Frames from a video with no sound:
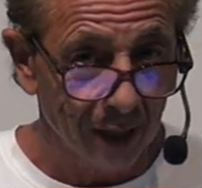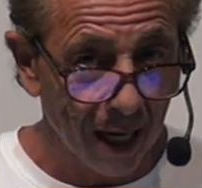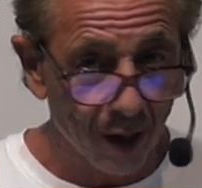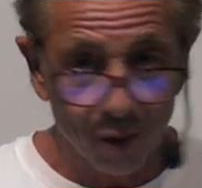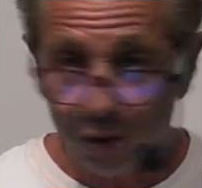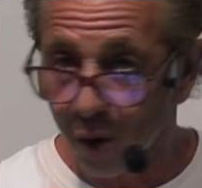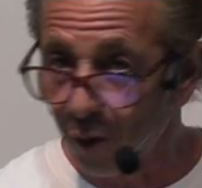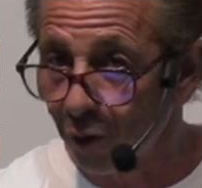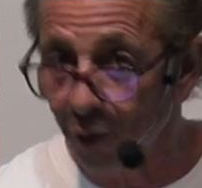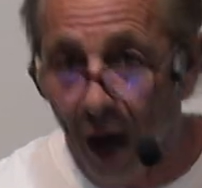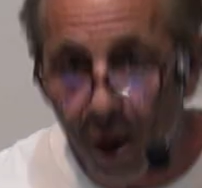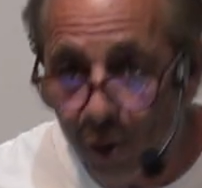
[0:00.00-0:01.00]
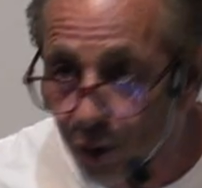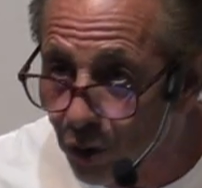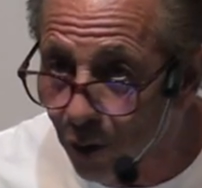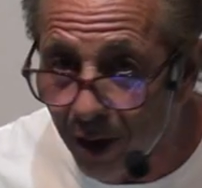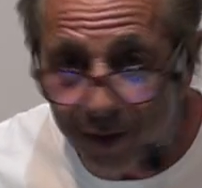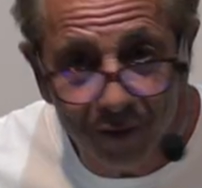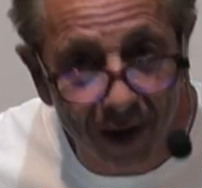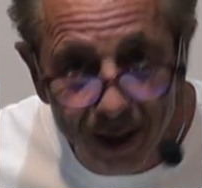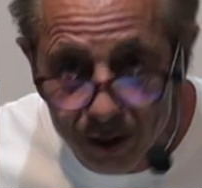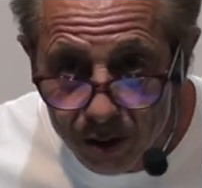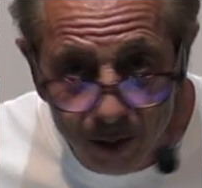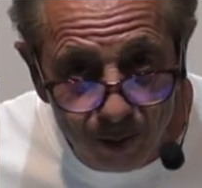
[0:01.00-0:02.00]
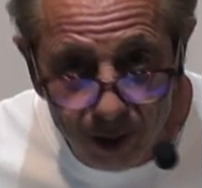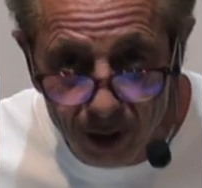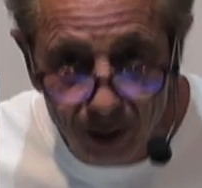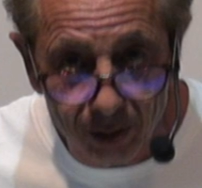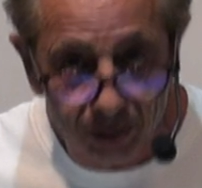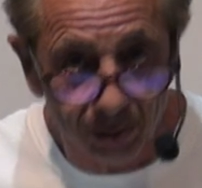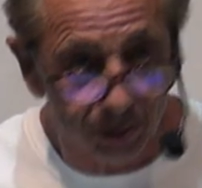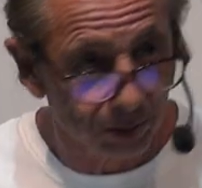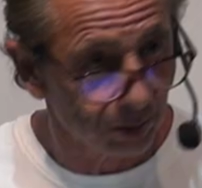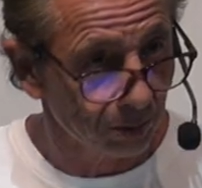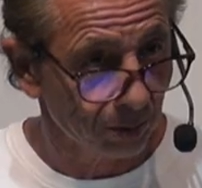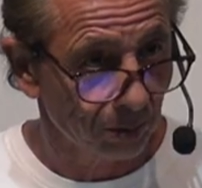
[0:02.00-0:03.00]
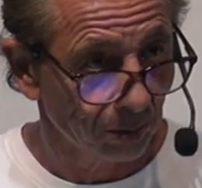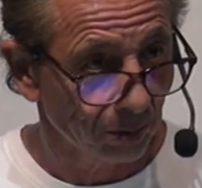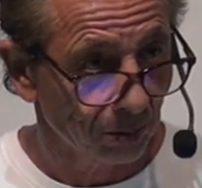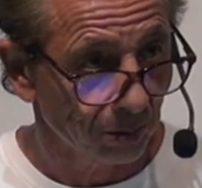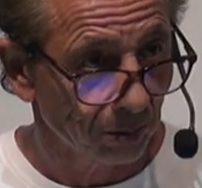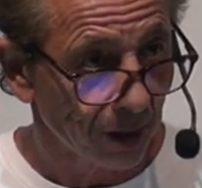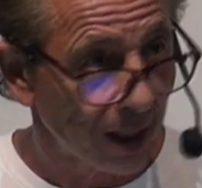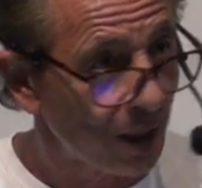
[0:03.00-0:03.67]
I don't go for hours trying to find something. He